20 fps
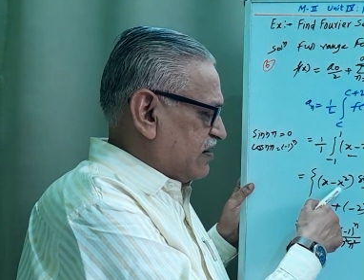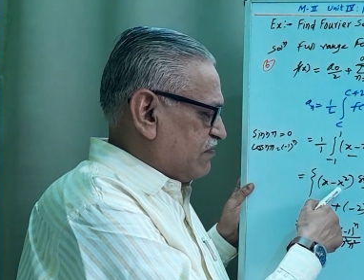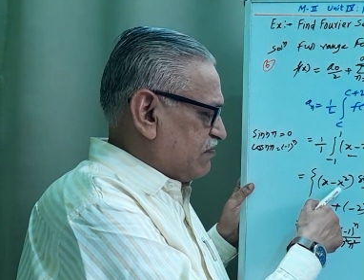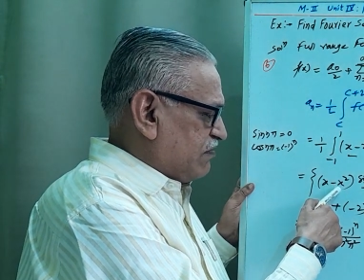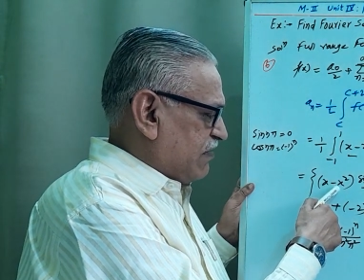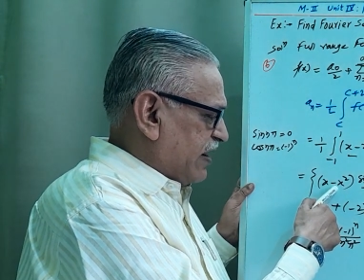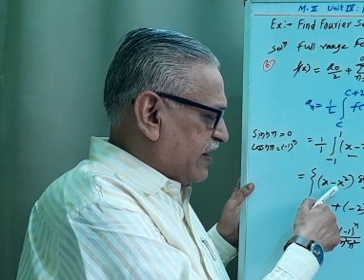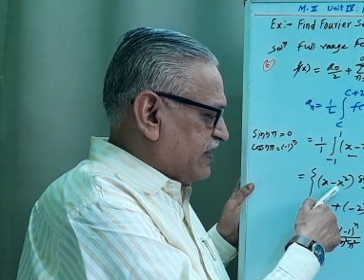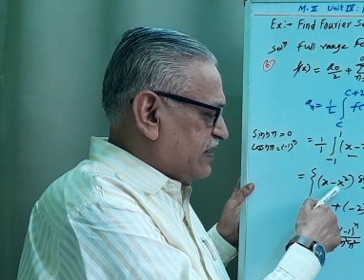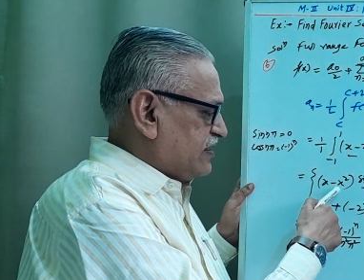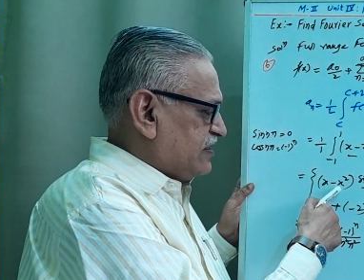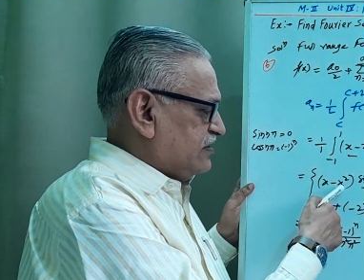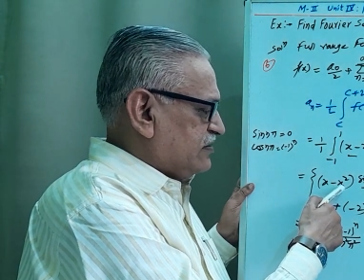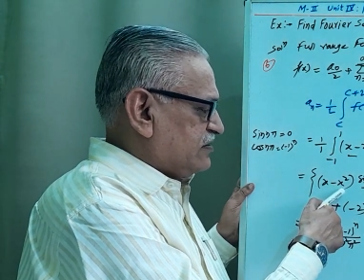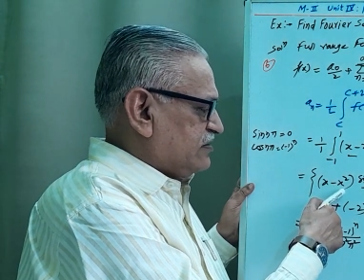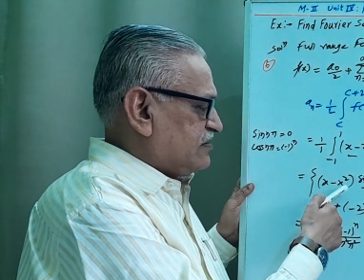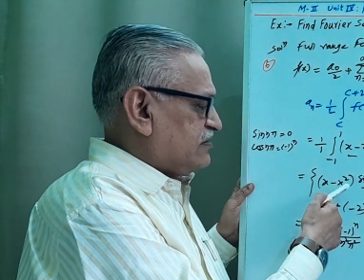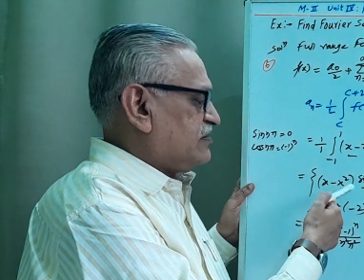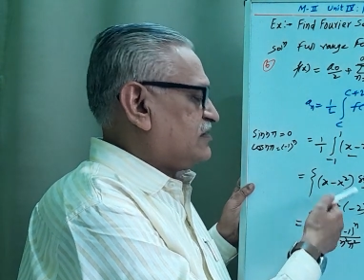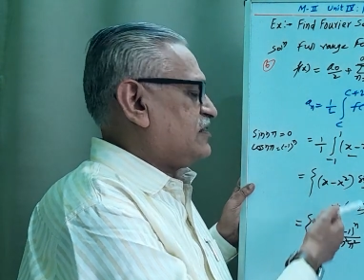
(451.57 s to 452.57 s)

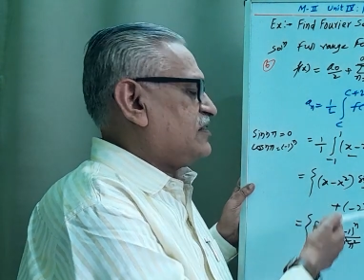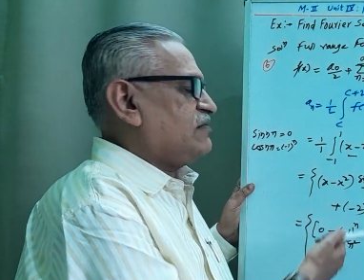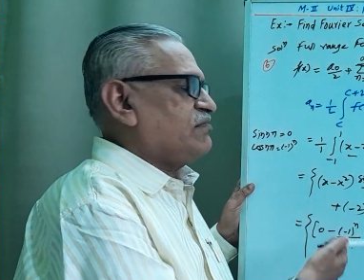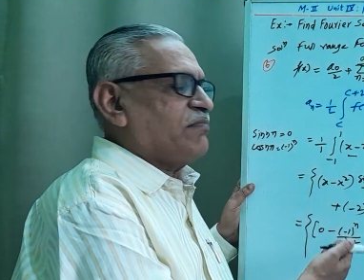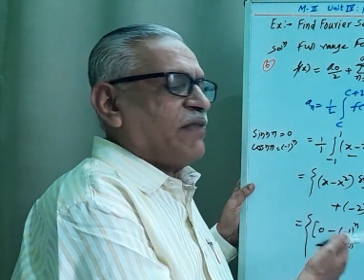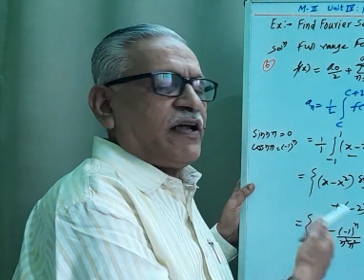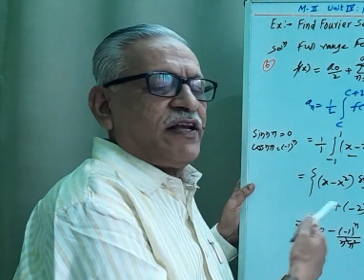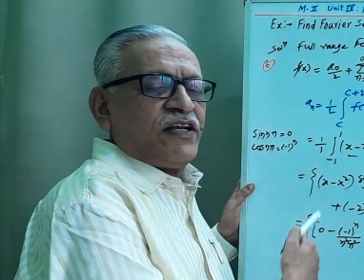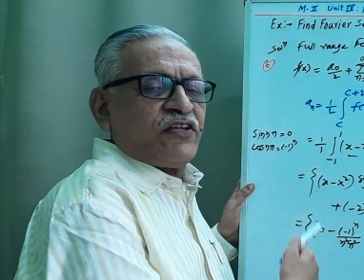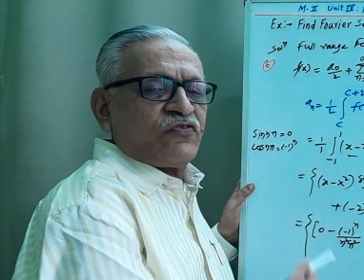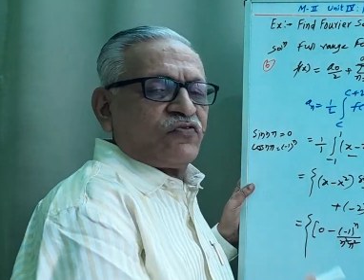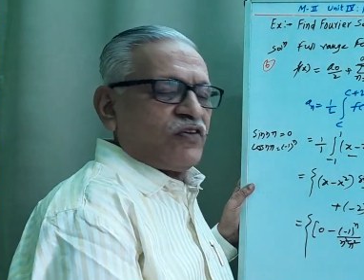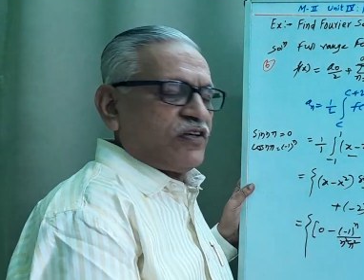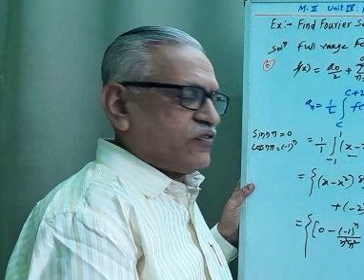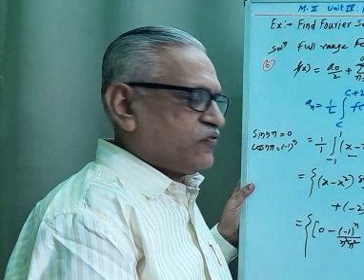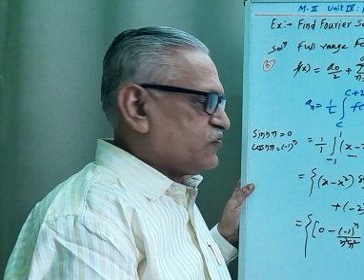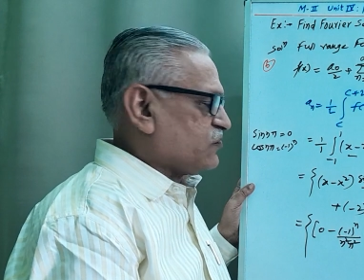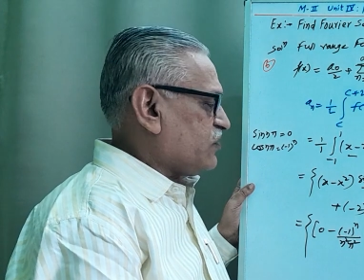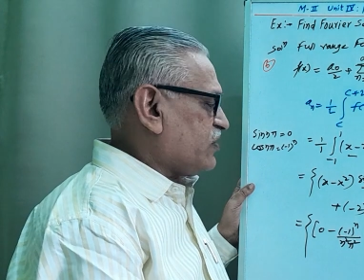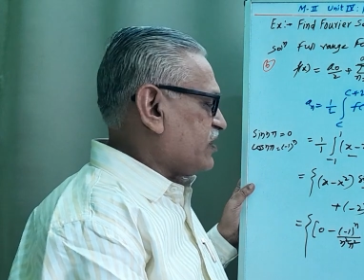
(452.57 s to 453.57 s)
minus minus
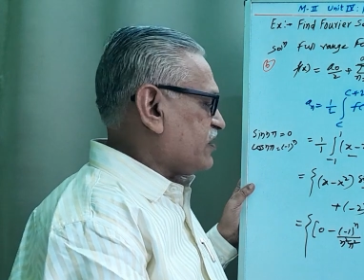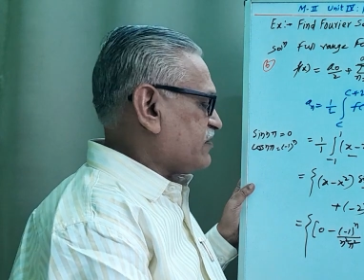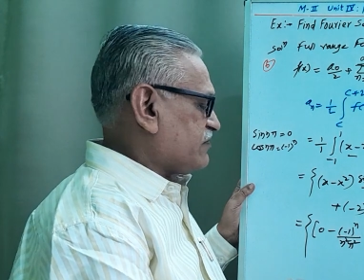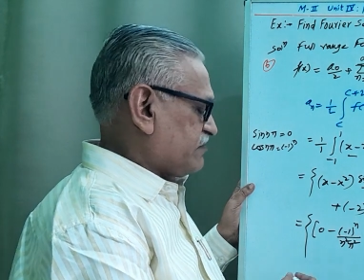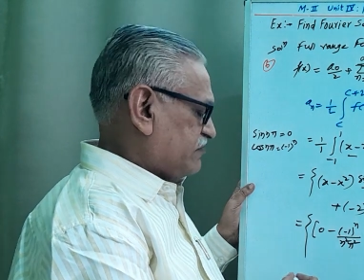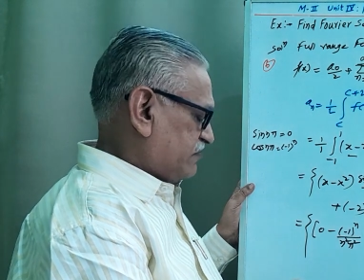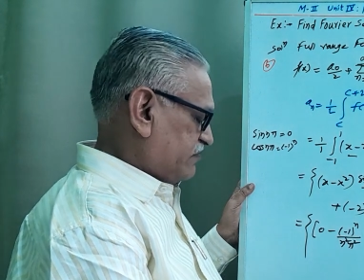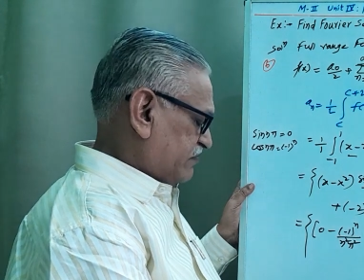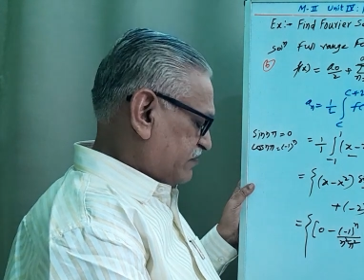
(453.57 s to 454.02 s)
1 square.